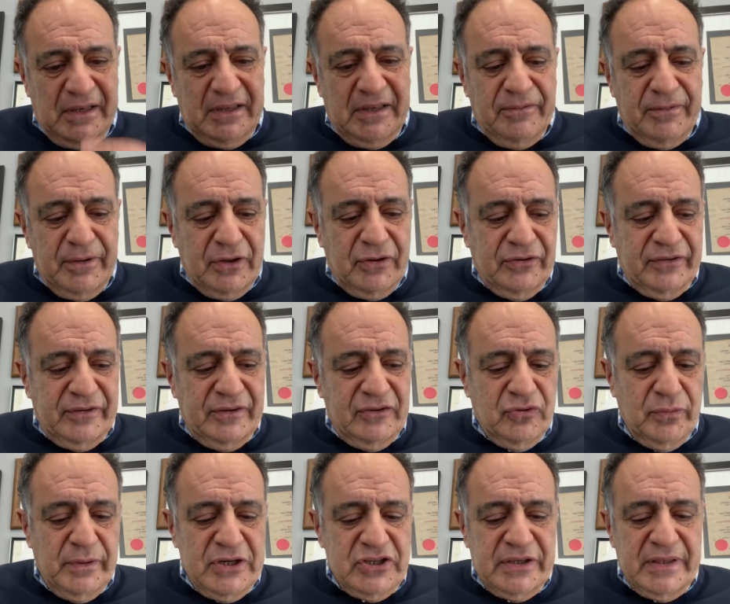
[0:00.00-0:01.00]
difficult
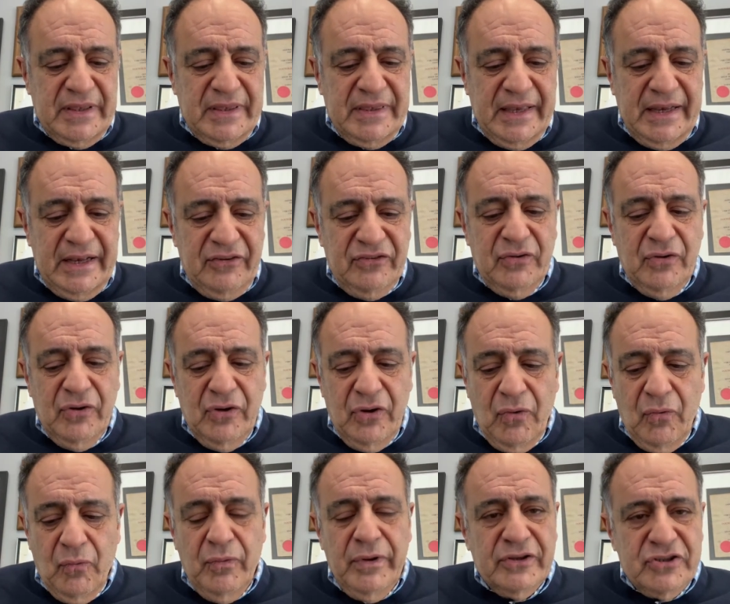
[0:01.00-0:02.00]
situation, things
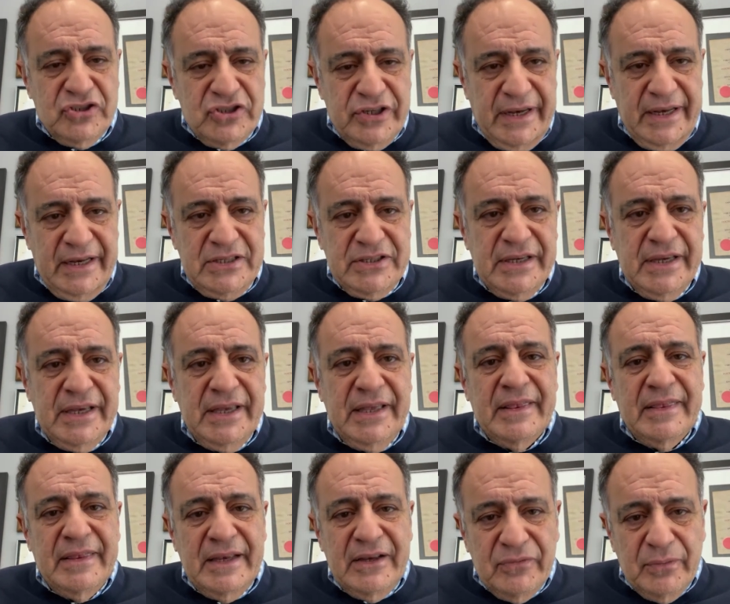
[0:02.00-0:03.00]
will change.
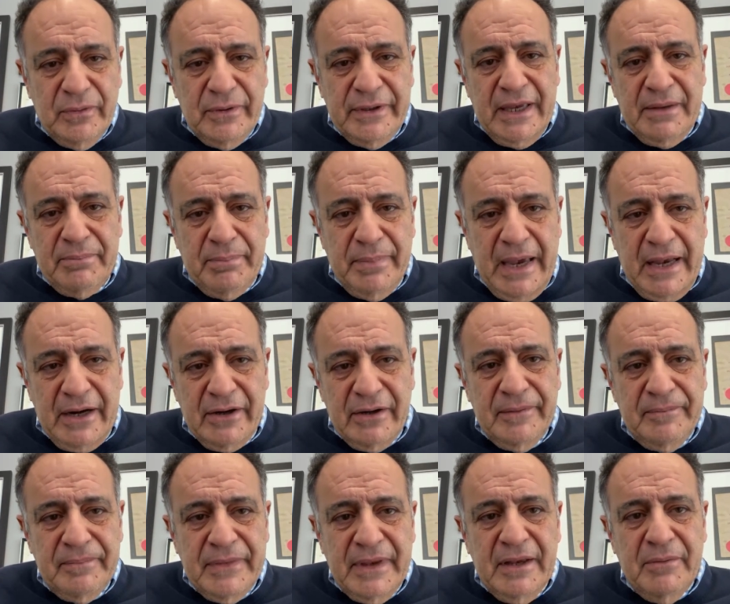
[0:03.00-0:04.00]
Things will get
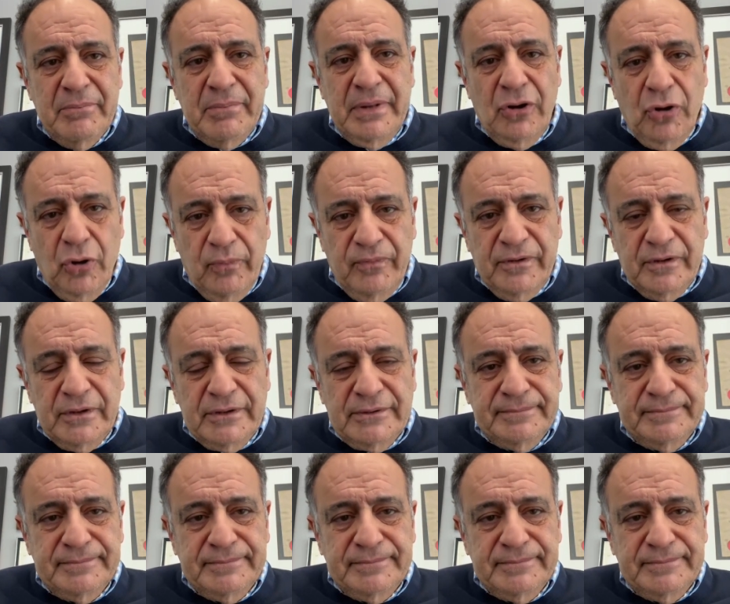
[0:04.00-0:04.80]
better. Be hopeful.